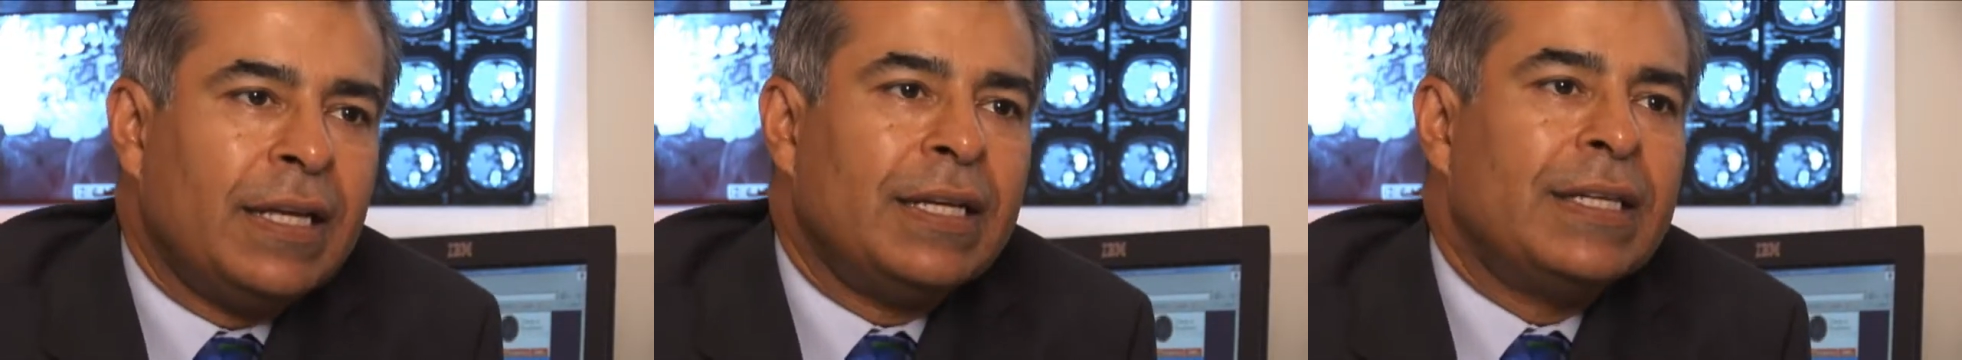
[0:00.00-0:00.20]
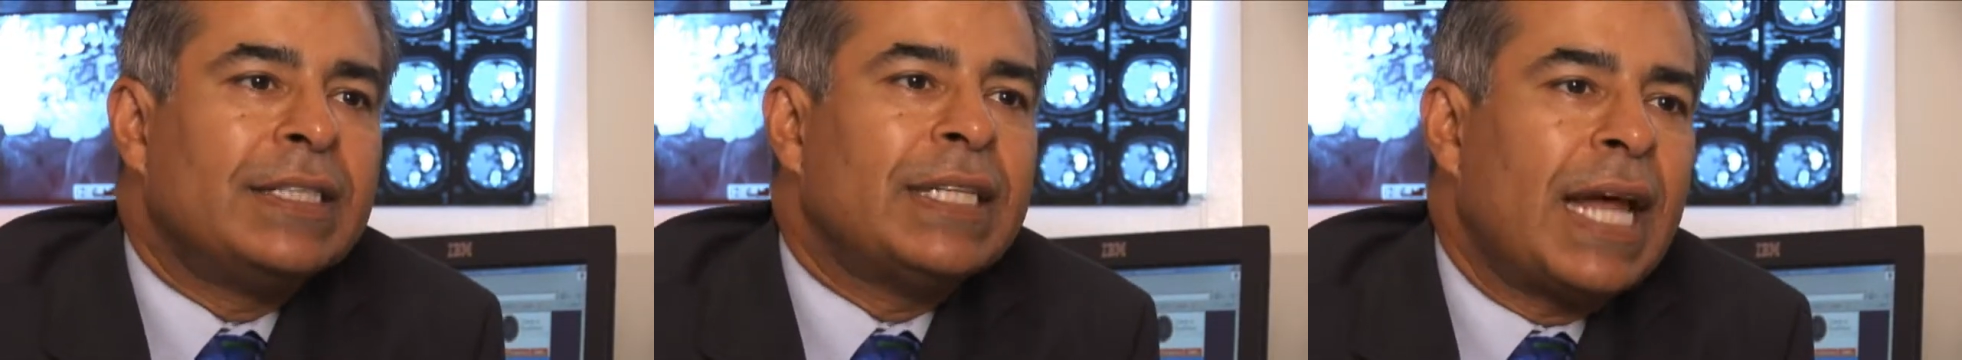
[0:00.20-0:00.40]

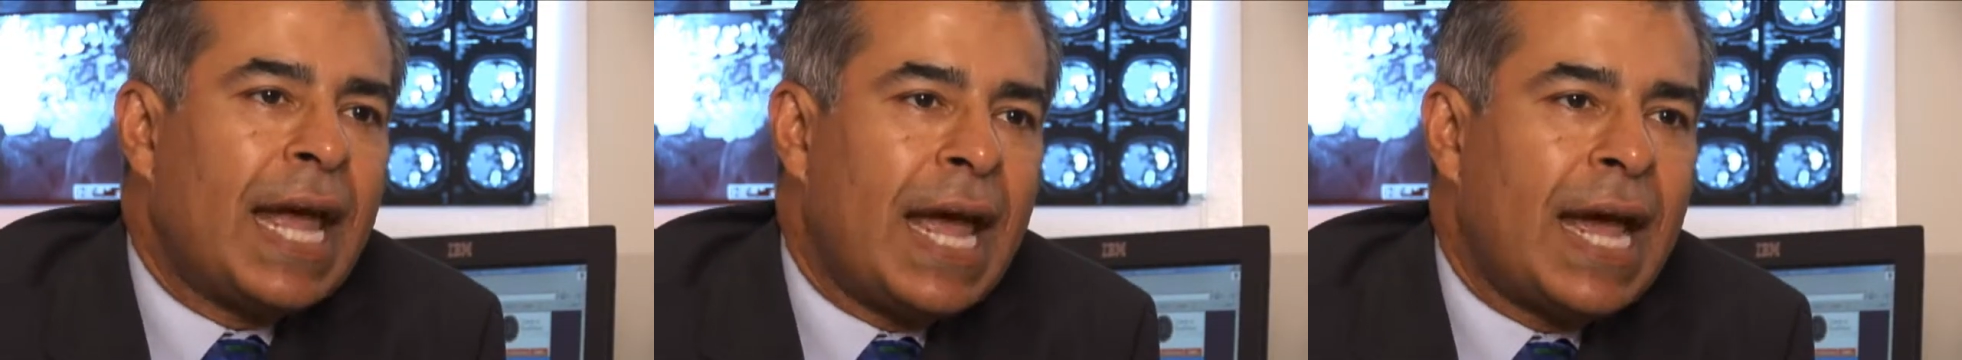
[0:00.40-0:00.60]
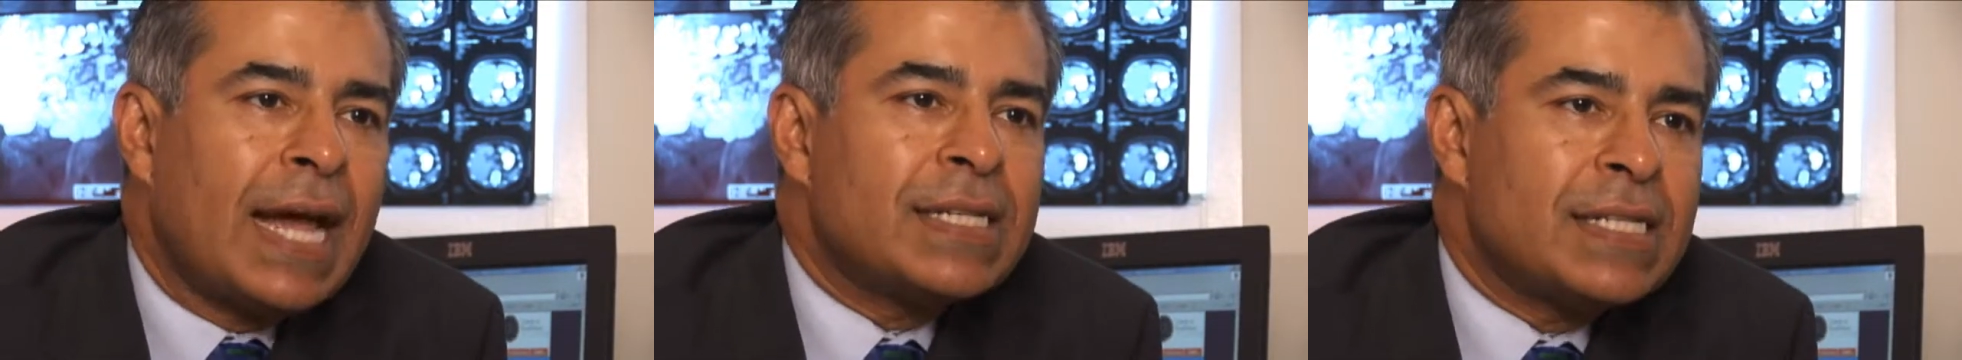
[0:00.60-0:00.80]
is the
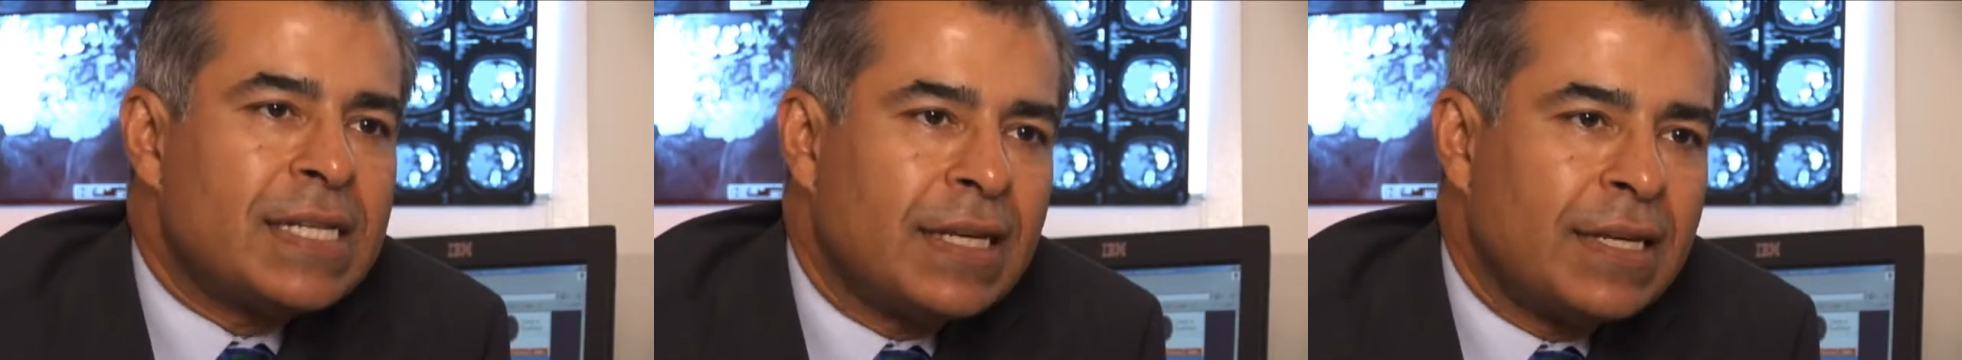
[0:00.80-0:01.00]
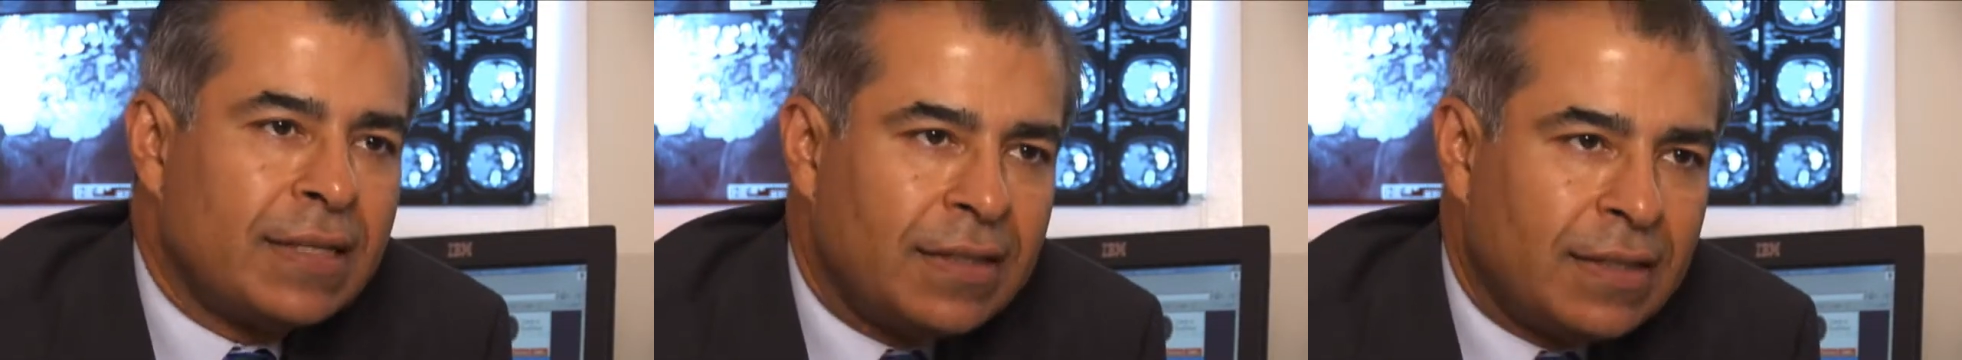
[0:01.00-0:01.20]

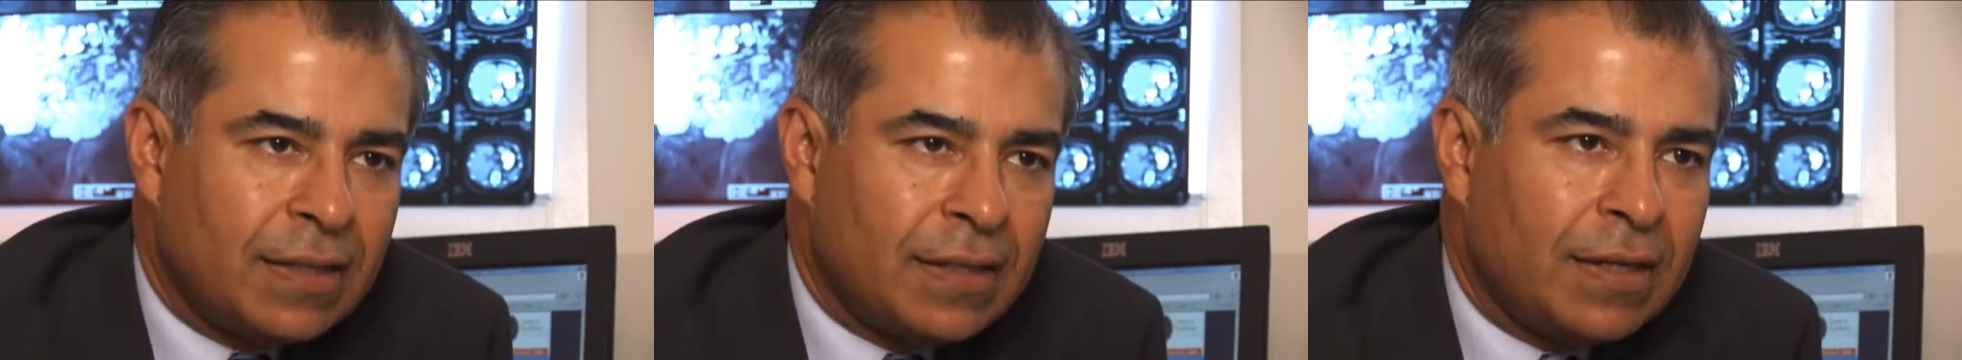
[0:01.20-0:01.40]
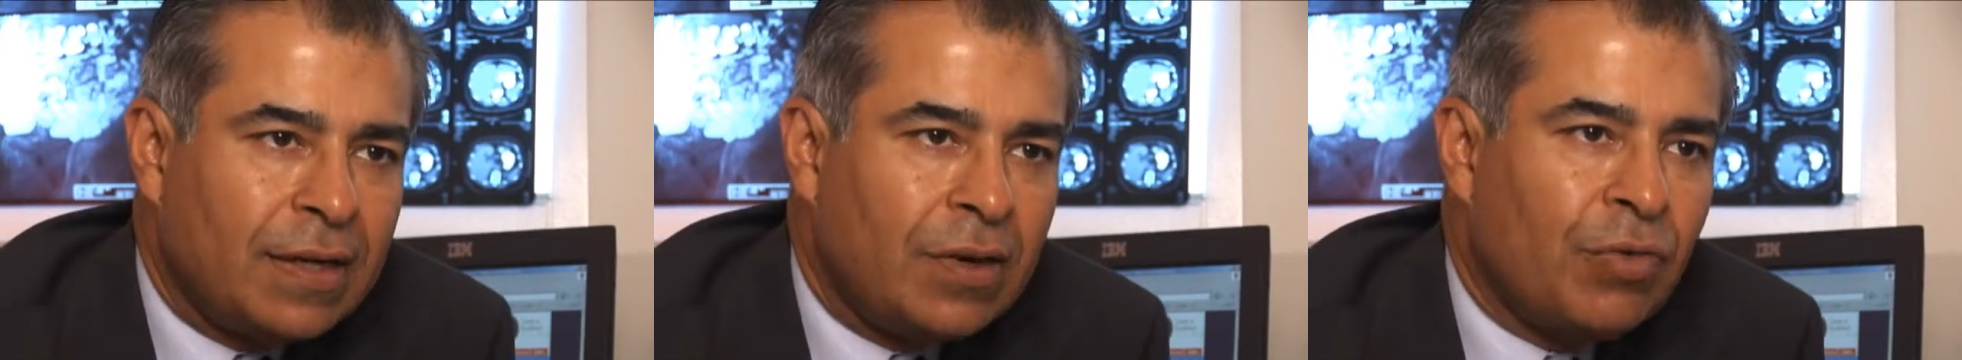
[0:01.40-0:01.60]
acid
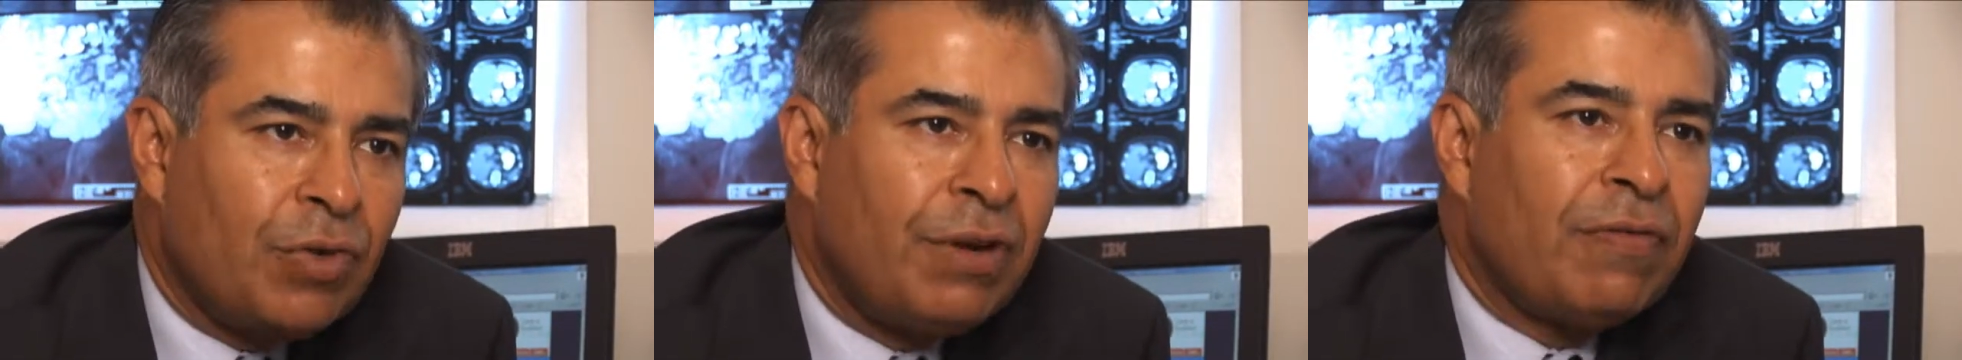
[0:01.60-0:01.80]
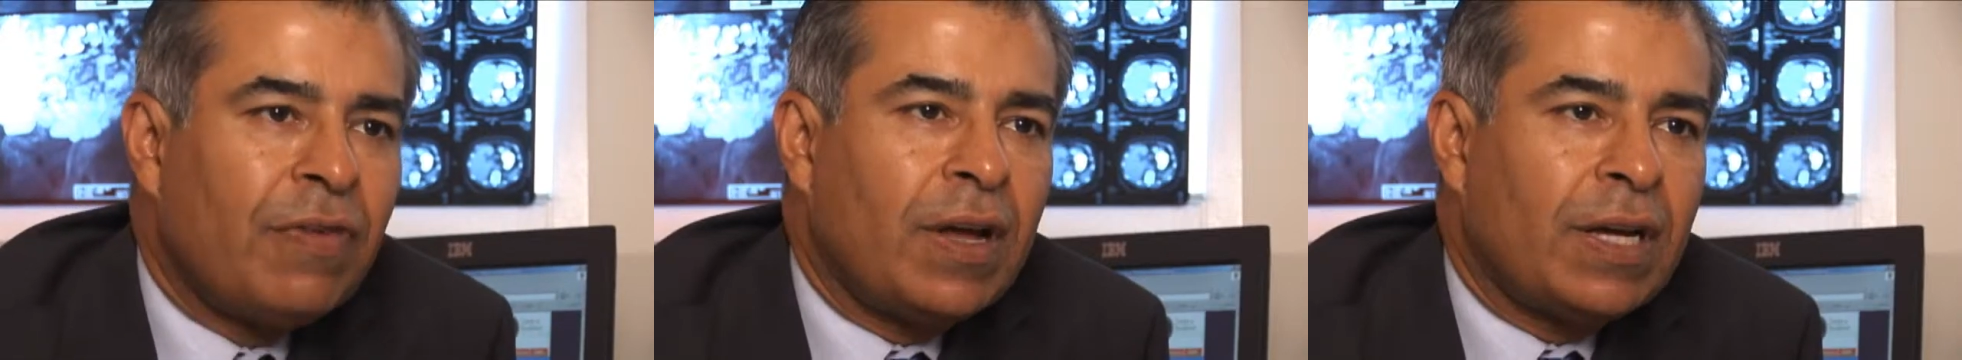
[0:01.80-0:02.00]

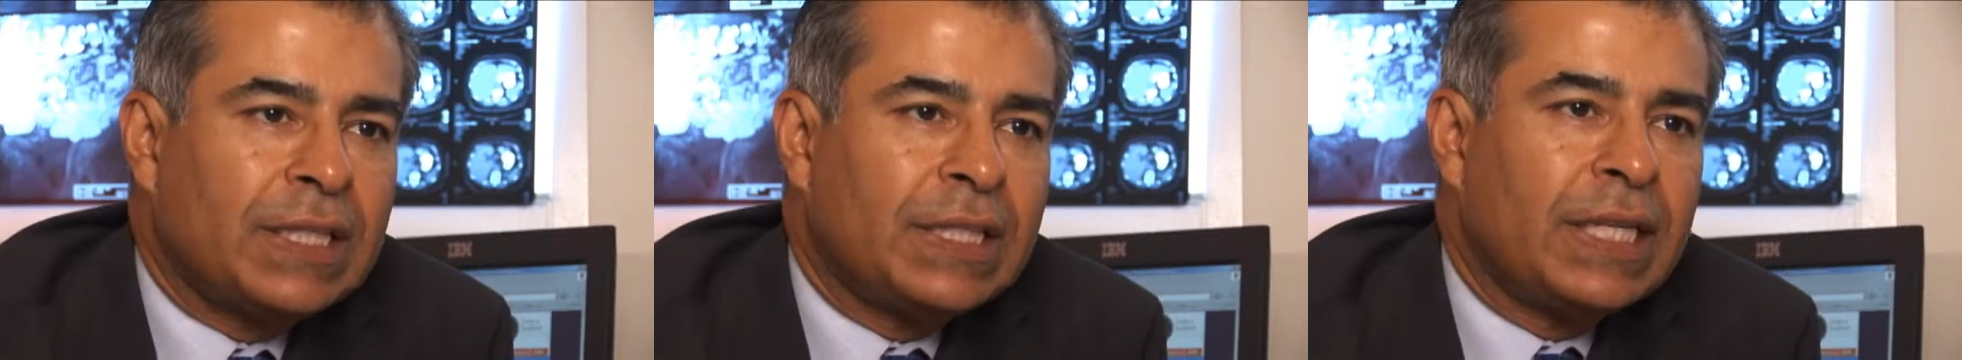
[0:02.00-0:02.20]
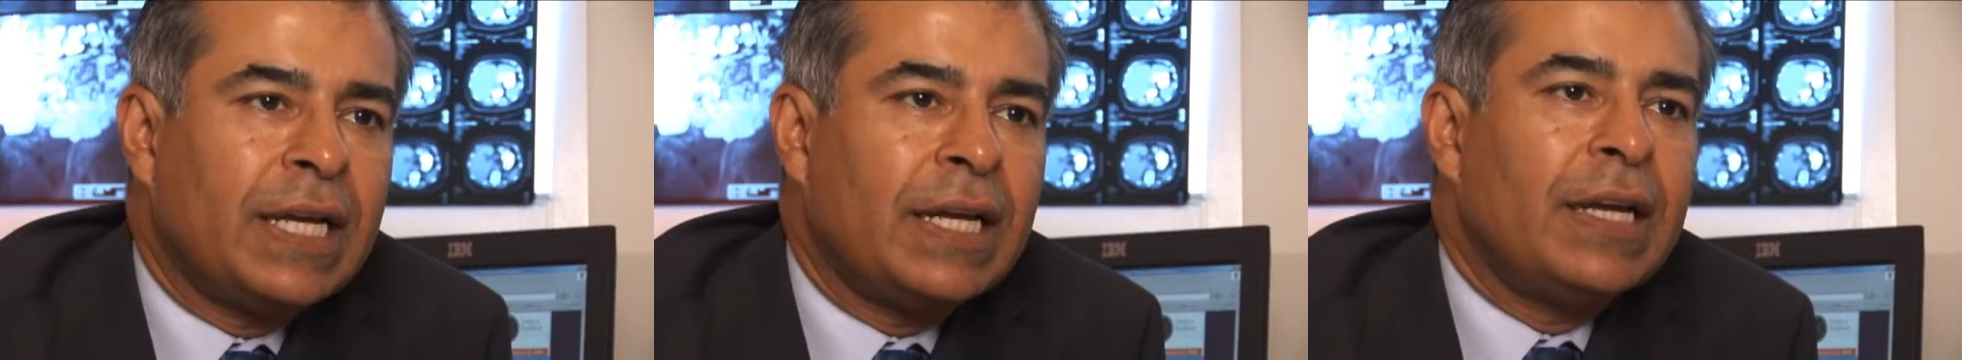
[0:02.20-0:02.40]

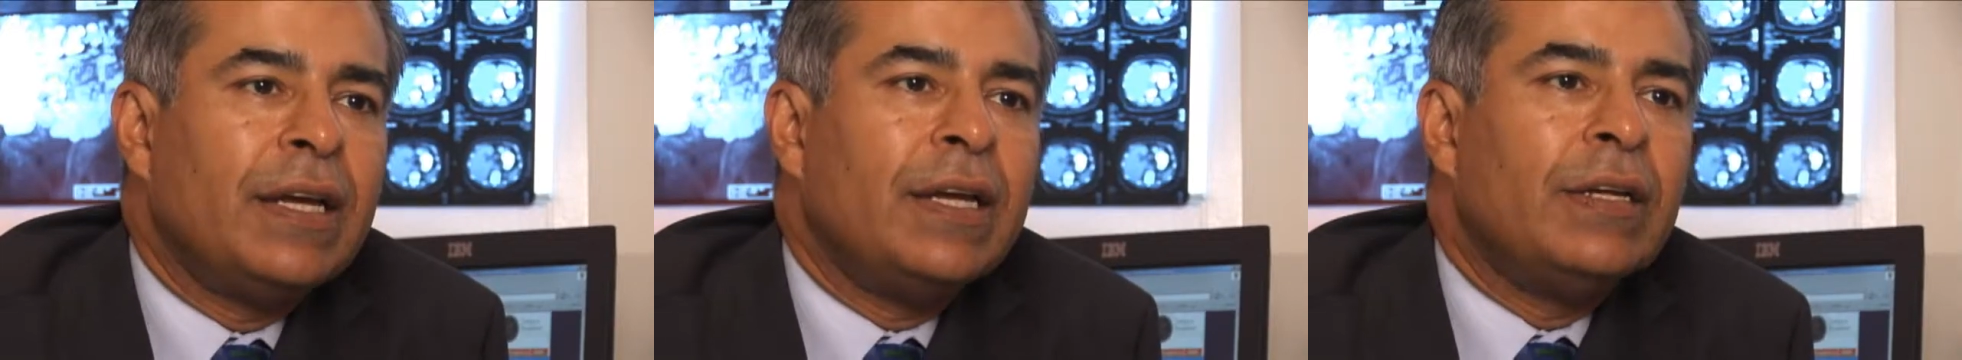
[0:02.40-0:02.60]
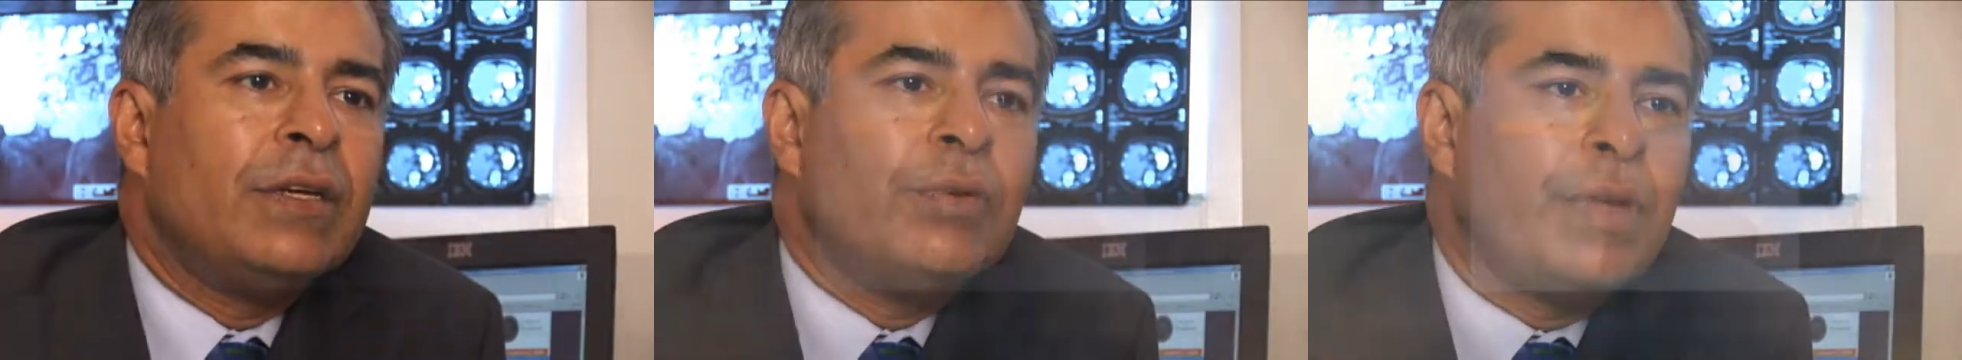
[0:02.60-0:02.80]
refluxing
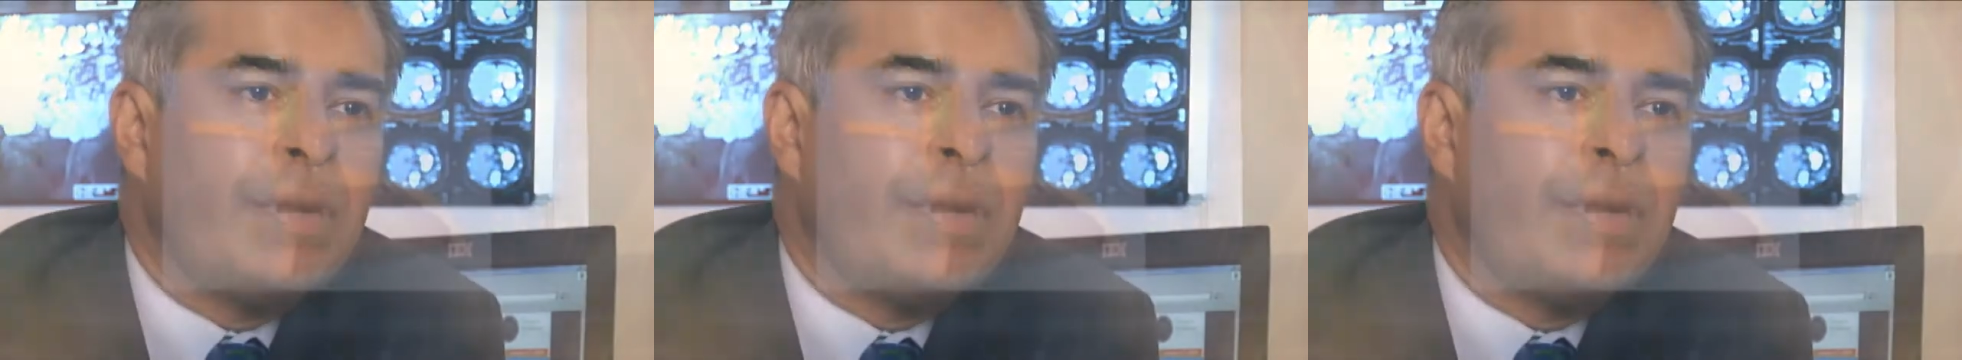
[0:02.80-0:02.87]
into